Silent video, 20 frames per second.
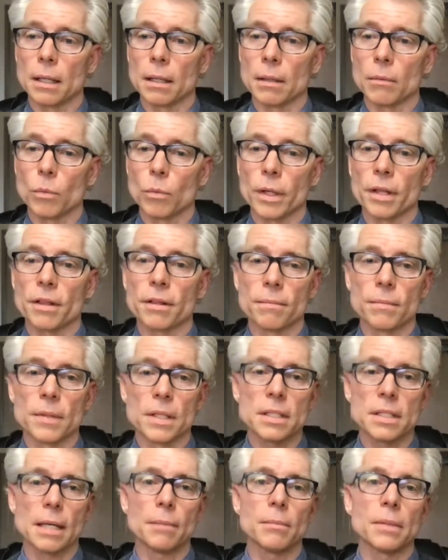with the
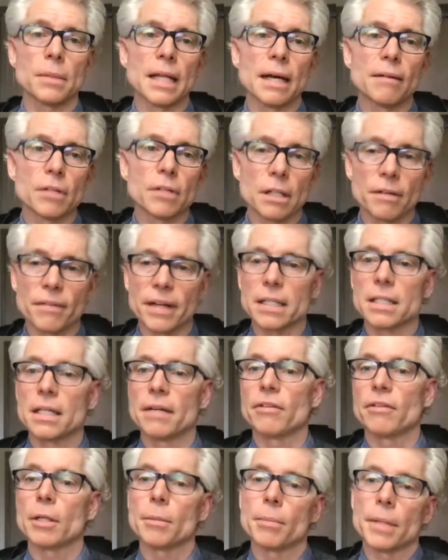same level of
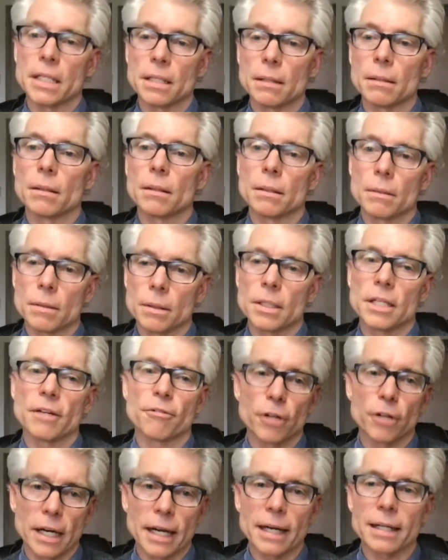activity, but
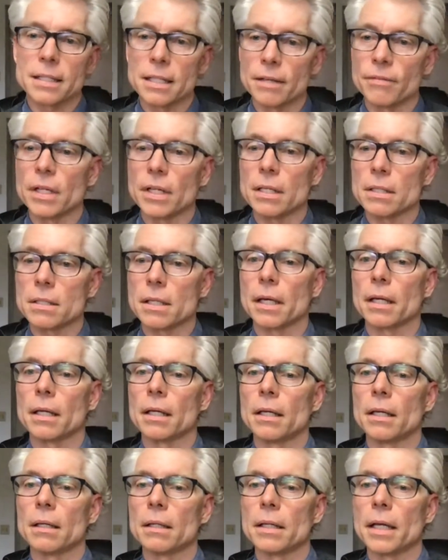different activities
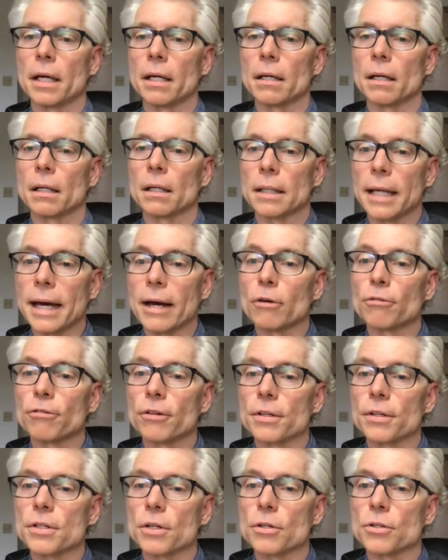that allow
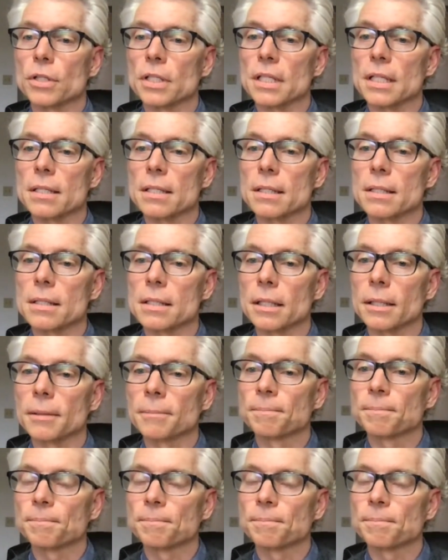for social distancing.